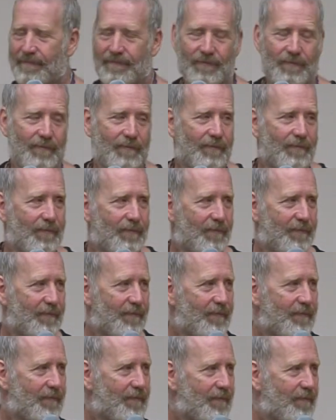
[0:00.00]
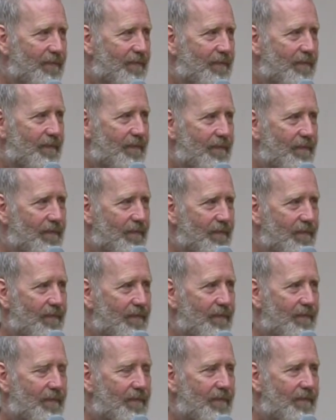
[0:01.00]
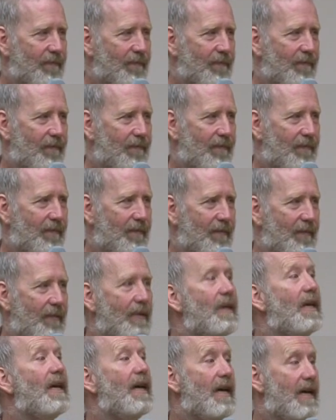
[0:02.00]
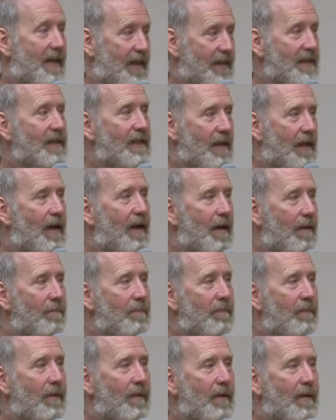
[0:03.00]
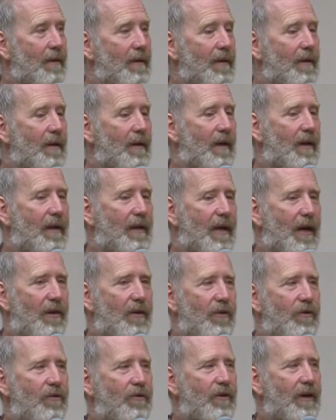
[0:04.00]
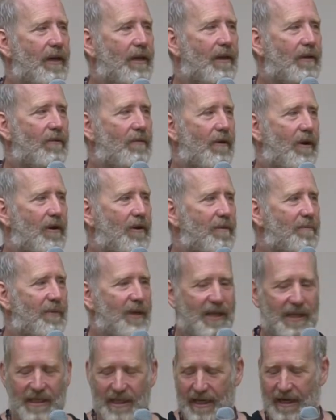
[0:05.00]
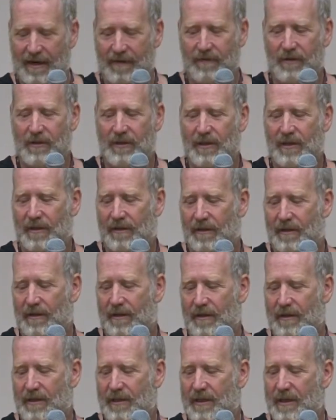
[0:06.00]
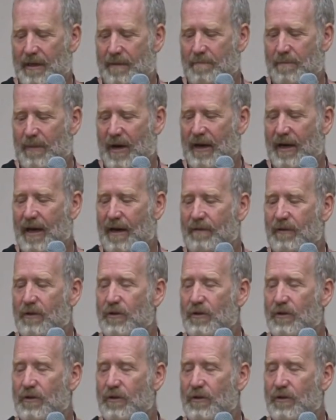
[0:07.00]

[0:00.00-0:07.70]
Also, I've heard runner beans can do that. Yes. Yeah. Um, another that trait that runner beans have is, is they might have a